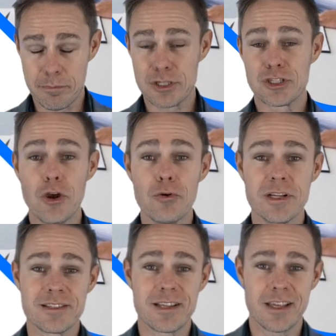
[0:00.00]

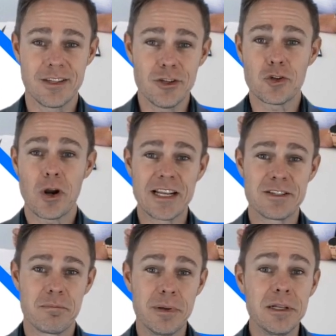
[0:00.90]
personas that you're trying
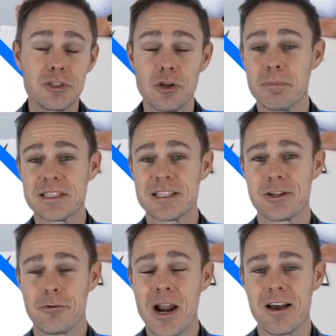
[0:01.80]
to build your business
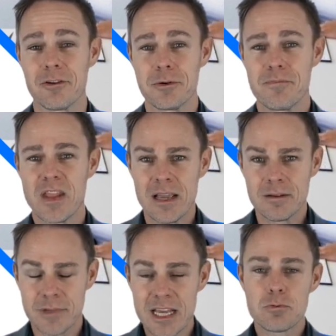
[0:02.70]
around,
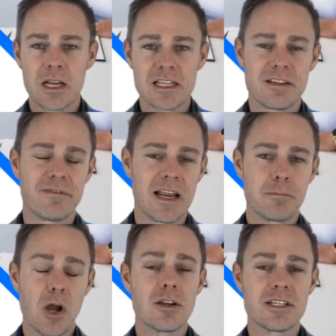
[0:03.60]
as well as
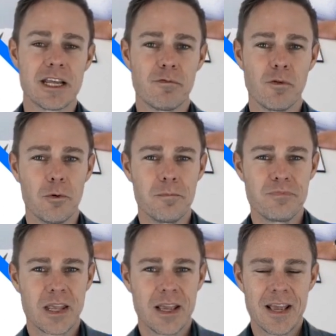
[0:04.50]
develop content for.
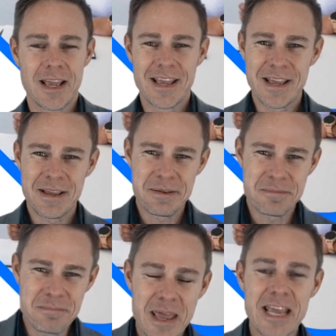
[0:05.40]

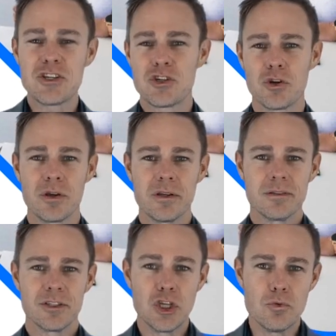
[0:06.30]
Make sure
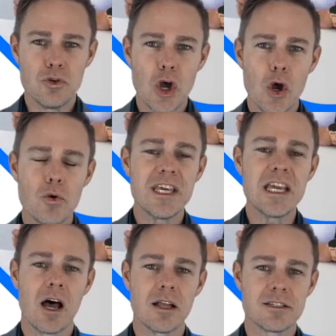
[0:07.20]
you know
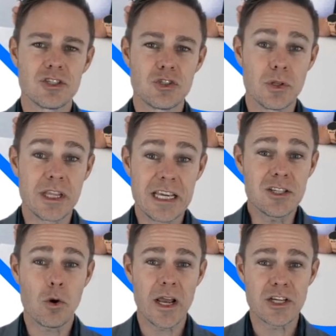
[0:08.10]
the answers to
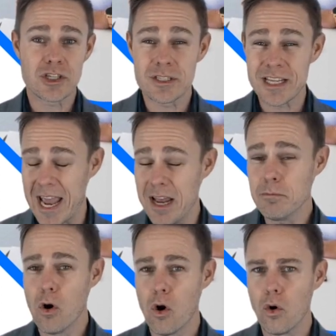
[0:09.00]
these questions
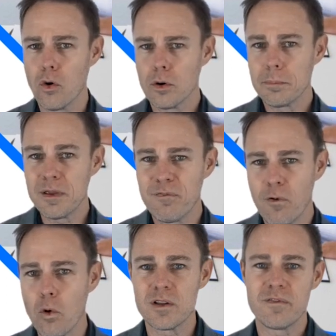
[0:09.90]
and more
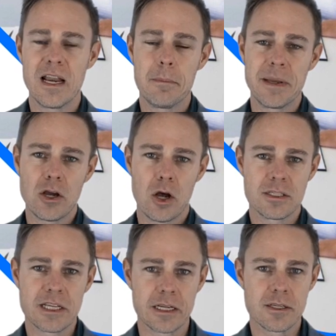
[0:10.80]
before developing
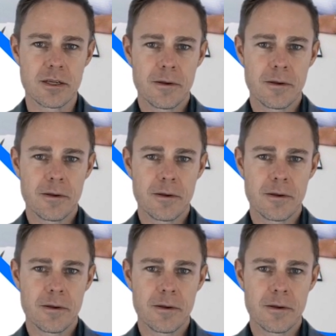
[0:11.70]
content.